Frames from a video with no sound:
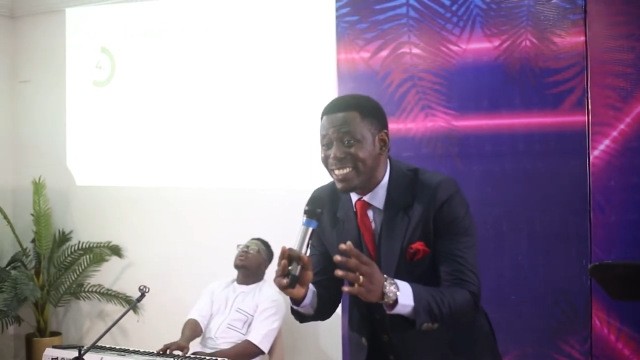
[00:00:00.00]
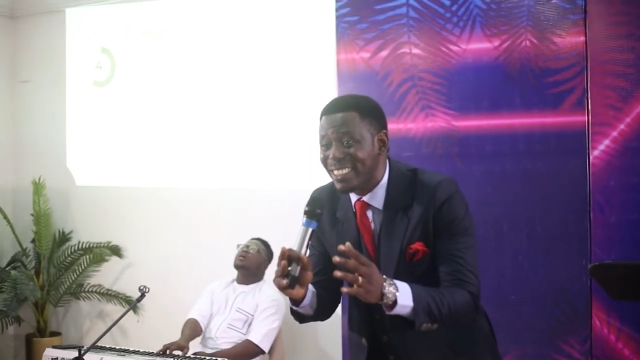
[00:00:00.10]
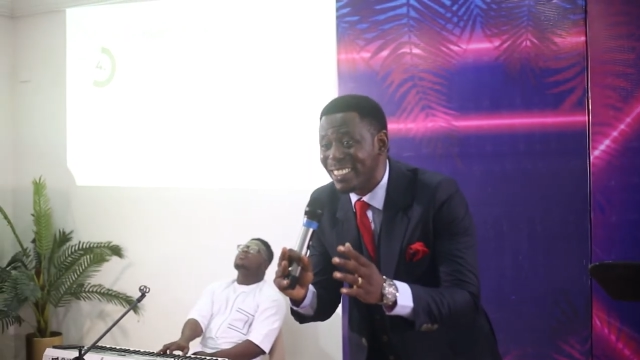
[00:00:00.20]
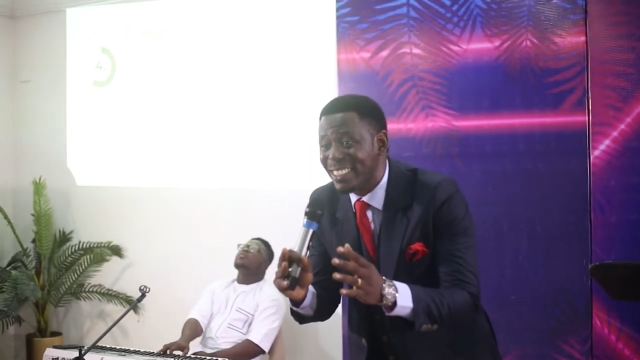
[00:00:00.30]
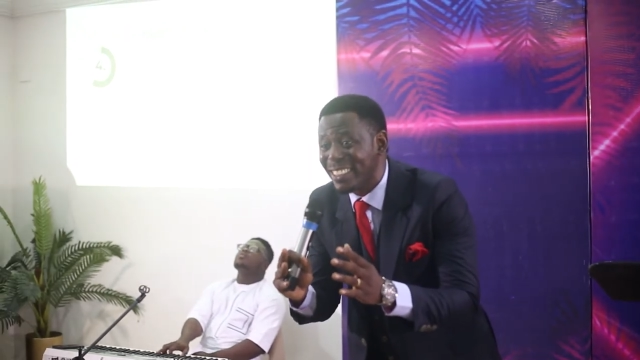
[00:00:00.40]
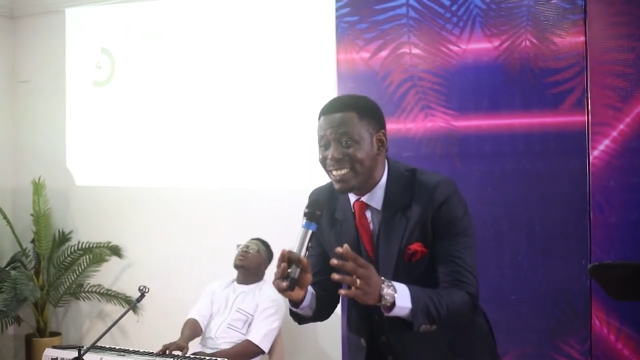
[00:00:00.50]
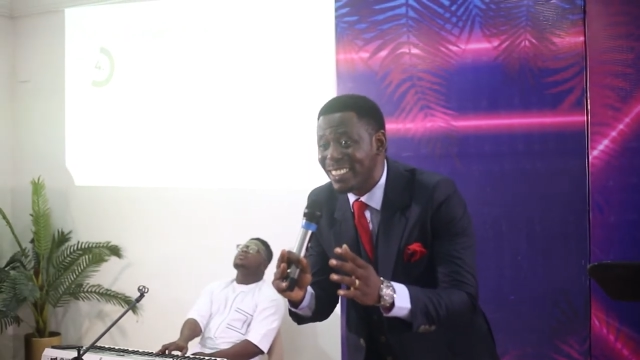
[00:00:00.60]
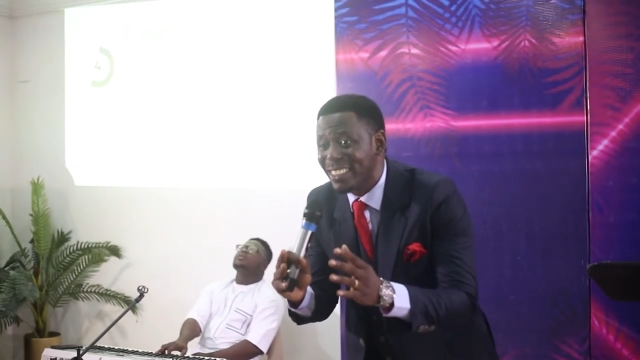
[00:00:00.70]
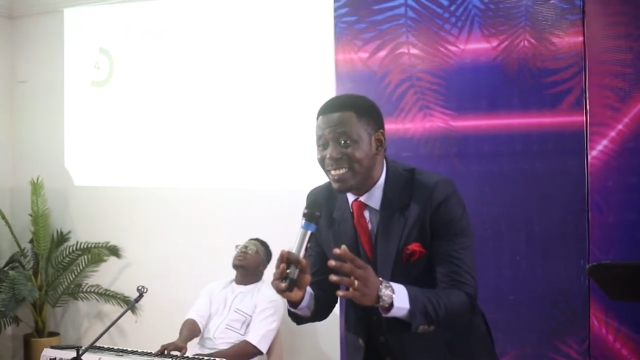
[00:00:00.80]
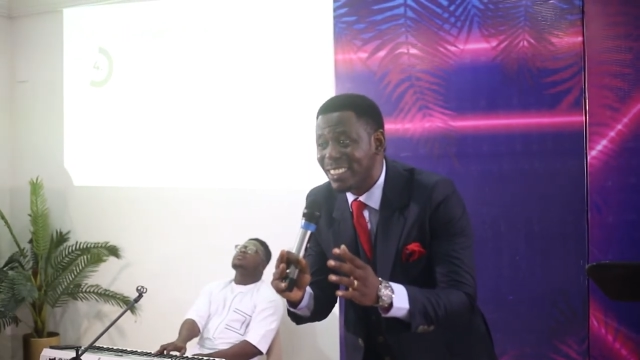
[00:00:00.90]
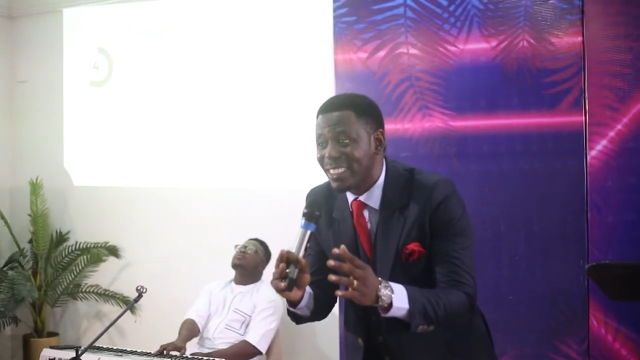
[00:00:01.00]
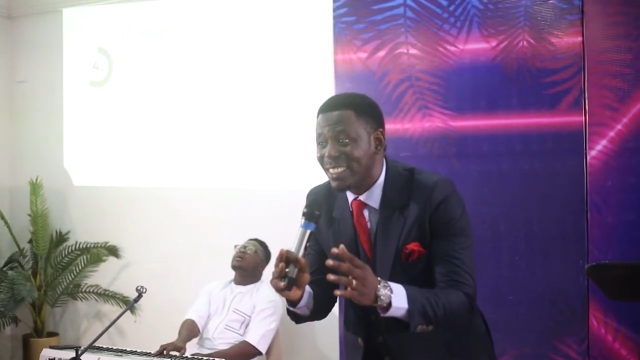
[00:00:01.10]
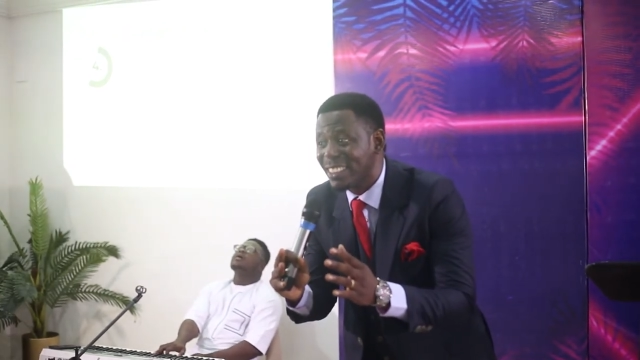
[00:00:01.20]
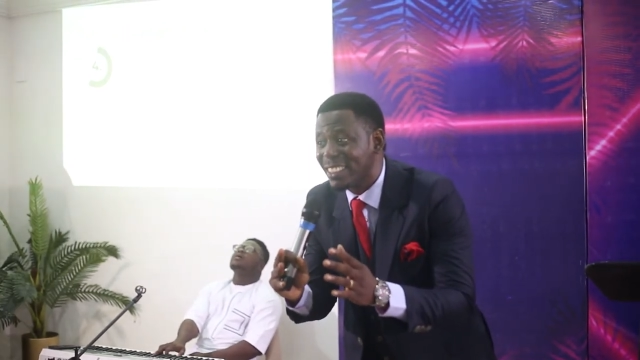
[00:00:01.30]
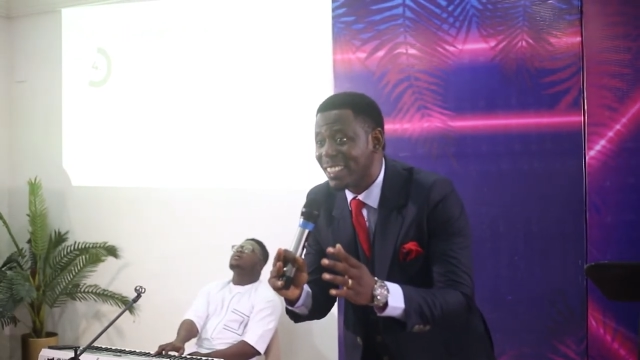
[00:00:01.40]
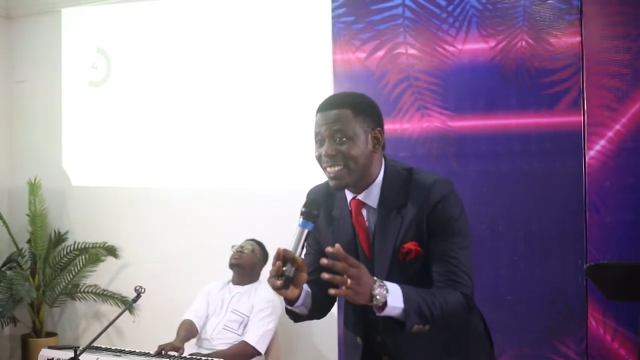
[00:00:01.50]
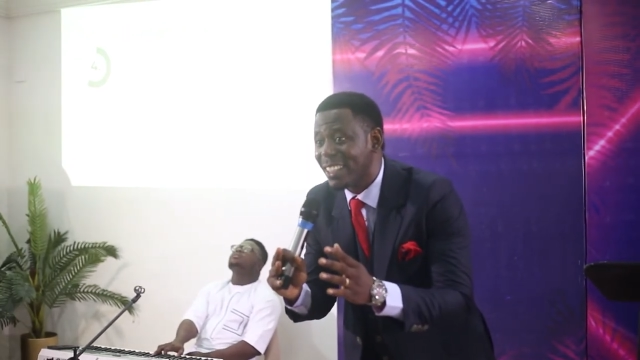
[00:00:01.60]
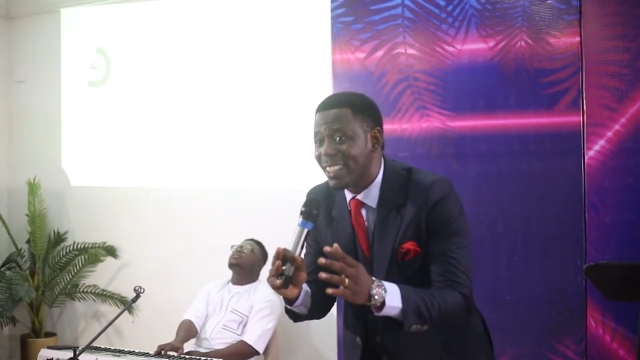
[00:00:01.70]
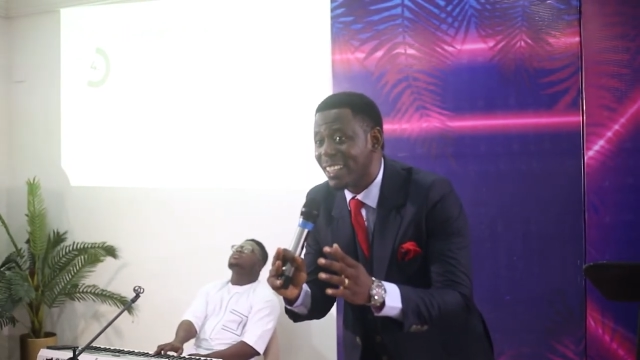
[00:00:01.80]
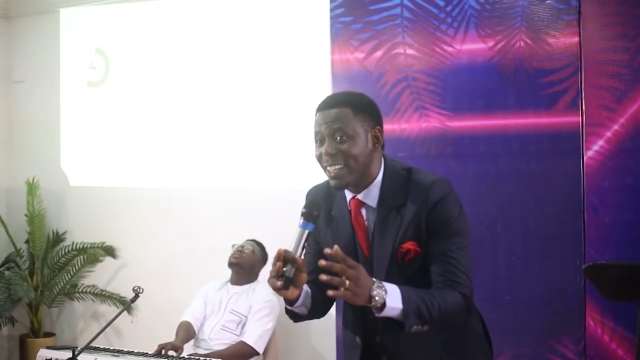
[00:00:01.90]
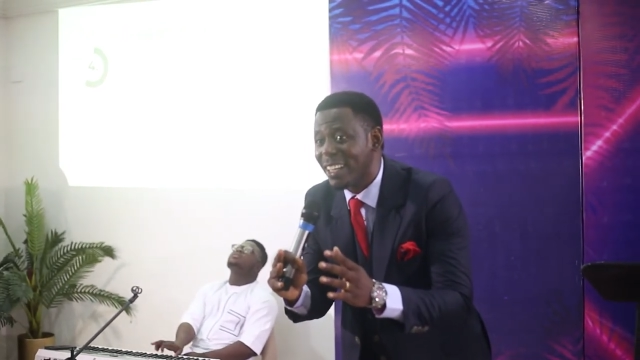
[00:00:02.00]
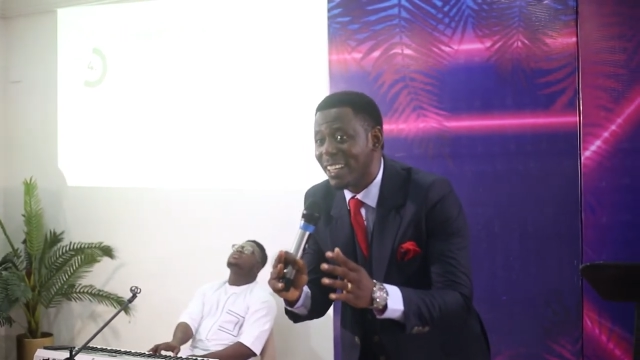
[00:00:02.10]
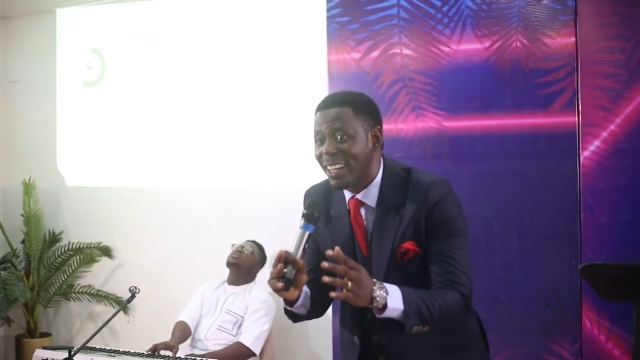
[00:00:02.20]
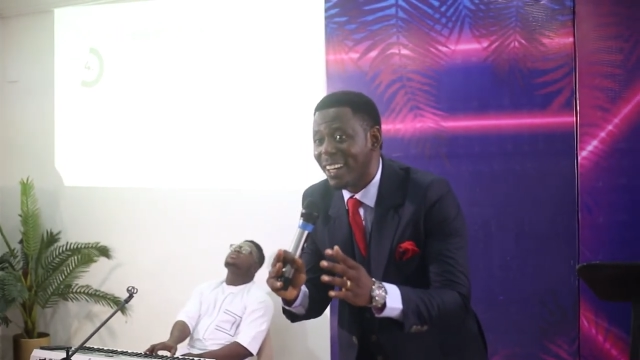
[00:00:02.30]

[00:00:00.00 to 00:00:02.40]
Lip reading: [no speech]